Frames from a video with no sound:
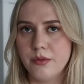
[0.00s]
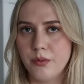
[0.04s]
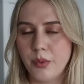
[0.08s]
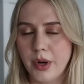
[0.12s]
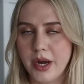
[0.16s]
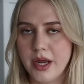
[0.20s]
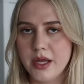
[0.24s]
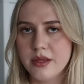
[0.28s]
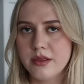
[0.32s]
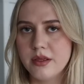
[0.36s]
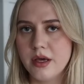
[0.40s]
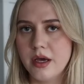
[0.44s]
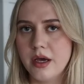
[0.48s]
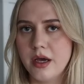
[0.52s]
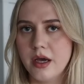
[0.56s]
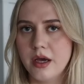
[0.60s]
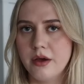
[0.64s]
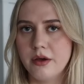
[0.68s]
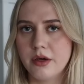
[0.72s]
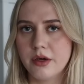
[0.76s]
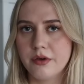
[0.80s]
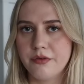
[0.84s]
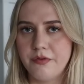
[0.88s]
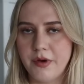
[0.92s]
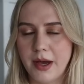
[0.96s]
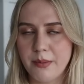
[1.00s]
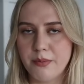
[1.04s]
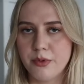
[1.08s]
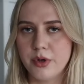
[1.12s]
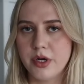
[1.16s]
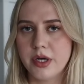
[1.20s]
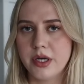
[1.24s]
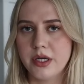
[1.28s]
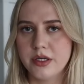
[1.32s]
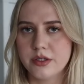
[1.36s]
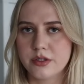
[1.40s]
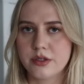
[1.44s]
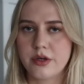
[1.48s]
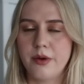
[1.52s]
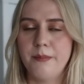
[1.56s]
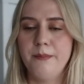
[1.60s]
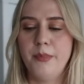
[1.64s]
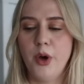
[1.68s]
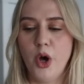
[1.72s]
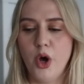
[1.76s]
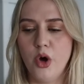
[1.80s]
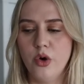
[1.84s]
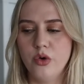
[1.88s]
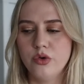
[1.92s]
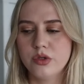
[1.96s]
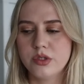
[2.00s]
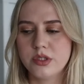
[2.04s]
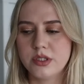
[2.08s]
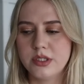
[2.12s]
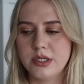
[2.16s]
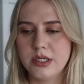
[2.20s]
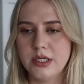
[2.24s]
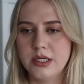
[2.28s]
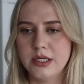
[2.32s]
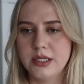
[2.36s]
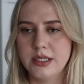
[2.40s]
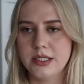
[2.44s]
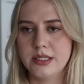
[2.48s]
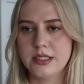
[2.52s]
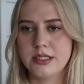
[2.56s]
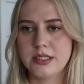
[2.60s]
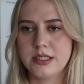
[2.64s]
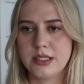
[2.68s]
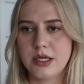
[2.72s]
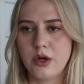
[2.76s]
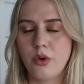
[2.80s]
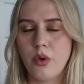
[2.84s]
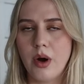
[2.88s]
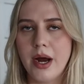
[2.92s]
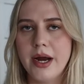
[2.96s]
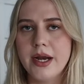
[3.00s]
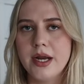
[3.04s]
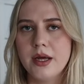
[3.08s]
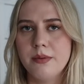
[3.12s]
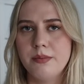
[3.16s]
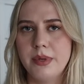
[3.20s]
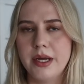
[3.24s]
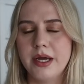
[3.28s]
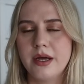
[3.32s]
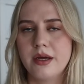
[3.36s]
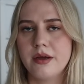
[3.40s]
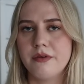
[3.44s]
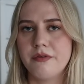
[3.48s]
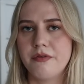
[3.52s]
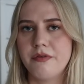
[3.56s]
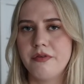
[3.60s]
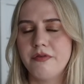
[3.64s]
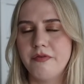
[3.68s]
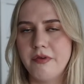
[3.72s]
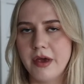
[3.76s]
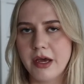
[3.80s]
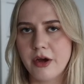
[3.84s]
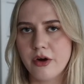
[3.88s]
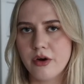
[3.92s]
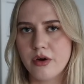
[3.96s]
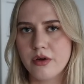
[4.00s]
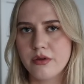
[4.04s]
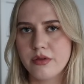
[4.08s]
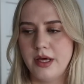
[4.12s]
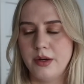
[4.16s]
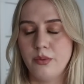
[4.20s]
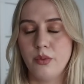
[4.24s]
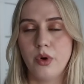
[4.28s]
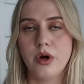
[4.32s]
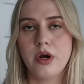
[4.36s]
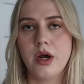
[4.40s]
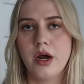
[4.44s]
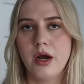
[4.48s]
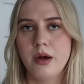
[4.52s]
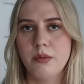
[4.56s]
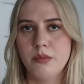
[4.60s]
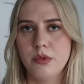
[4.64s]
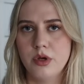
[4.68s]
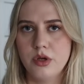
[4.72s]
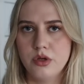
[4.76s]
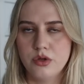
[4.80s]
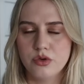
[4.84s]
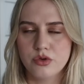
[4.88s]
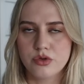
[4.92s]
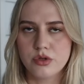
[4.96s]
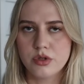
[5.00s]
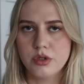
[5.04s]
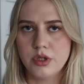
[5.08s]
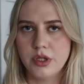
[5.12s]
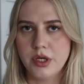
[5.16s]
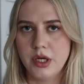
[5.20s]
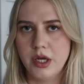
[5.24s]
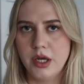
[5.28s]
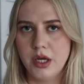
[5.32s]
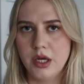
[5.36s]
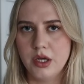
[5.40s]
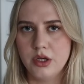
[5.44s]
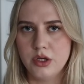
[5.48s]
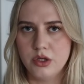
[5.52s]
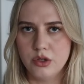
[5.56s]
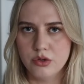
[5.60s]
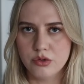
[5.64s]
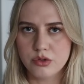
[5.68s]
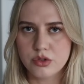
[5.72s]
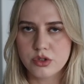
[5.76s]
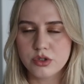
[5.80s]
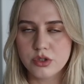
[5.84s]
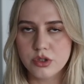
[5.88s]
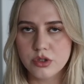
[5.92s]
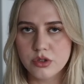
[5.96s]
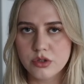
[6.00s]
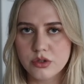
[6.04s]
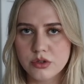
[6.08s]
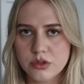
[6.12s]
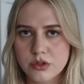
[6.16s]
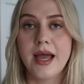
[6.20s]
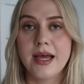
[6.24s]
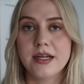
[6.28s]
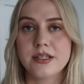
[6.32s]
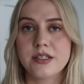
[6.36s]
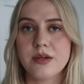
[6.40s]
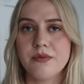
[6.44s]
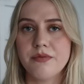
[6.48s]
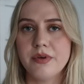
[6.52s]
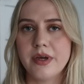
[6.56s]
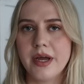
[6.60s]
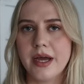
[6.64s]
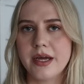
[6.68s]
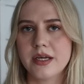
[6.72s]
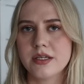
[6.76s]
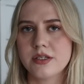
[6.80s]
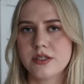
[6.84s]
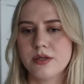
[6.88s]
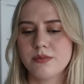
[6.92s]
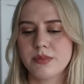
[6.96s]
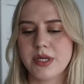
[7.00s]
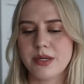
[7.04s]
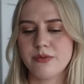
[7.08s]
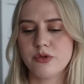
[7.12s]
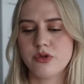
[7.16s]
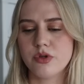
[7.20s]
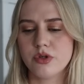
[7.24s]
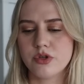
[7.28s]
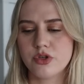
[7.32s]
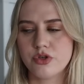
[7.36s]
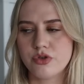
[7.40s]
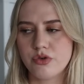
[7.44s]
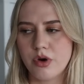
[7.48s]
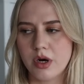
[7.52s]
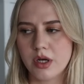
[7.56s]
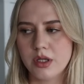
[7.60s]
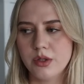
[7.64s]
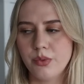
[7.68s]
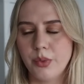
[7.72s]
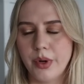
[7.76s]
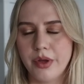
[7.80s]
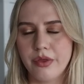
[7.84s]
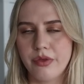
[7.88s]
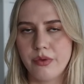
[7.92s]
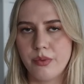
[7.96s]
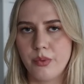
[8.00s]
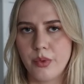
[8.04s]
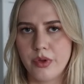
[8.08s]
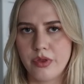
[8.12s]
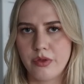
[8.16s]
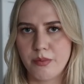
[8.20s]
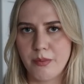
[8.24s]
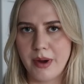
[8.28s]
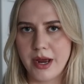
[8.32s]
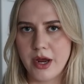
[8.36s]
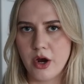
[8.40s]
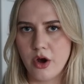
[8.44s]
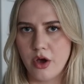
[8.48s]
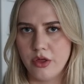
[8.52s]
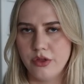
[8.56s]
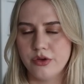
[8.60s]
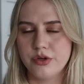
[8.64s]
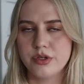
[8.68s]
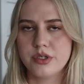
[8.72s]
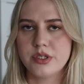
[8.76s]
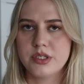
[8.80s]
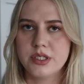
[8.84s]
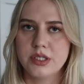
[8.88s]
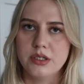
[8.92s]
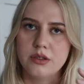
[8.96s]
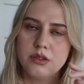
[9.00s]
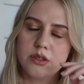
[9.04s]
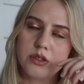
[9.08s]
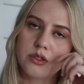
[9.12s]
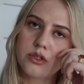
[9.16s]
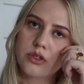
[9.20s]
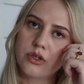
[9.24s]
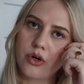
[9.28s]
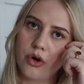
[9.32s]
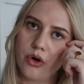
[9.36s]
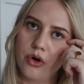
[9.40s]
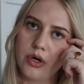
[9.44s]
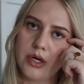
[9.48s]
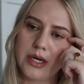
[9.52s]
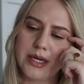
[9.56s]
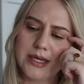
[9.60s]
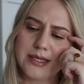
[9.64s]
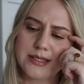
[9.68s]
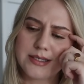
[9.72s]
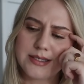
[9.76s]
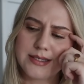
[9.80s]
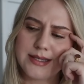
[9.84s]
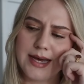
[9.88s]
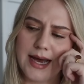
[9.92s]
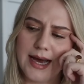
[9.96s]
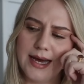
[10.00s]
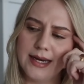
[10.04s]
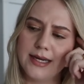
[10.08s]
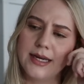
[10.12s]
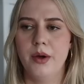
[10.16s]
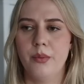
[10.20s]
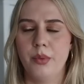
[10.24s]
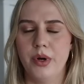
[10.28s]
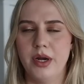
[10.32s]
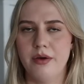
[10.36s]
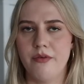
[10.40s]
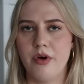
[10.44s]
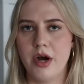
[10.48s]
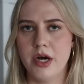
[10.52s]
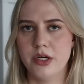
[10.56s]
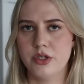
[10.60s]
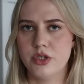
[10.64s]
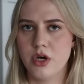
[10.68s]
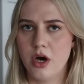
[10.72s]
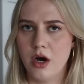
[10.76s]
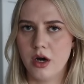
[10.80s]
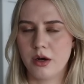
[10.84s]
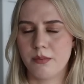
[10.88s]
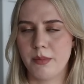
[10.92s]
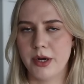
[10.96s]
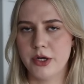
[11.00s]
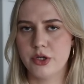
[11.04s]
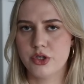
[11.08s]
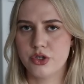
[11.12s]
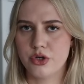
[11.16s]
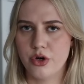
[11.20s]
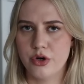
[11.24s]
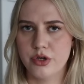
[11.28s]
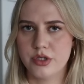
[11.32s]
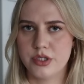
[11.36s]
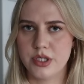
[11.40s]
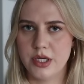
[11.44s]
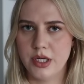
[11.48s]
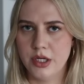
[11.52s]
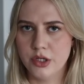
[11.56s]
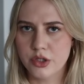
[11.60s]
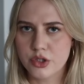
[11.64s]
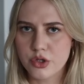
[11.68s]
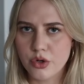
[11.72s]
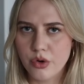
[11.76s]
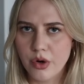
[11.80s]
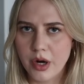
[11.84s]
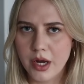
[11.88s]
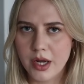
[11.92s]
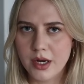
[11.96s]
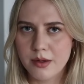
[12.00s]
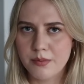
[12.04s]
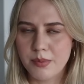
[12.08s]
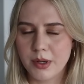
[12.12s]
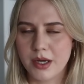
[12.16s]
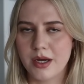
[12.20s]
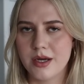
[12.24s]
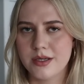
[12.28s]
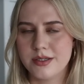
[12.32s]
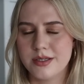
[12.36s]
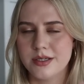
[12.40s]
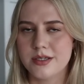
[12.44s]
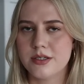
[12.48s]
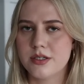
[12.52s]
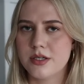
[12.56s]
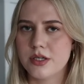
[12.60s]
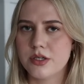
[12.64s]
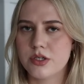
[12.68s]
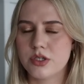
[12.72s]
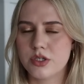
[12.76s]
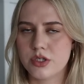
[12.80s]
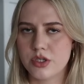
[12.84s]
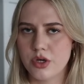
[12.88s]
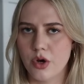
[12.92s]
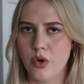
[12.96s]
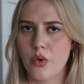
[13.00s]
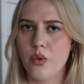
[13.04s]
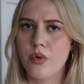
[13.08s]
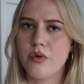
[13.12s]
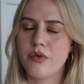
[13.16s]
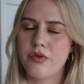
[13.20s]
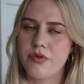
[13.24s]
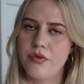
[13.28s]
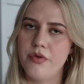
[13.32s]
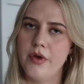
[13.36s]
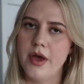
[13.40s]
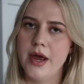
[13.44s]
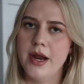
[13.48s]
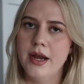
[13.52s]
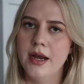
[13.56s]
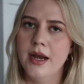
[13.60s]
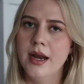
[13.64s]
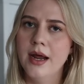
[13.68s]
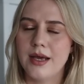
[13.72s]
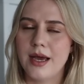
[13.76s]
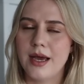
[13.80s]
way the fabric is composed, it is quite a bit thicker than what I'm usually used to. And something I can sometimes struggle with my other silk skirt is that whenever I tuck my shirts into it, because it's so thin,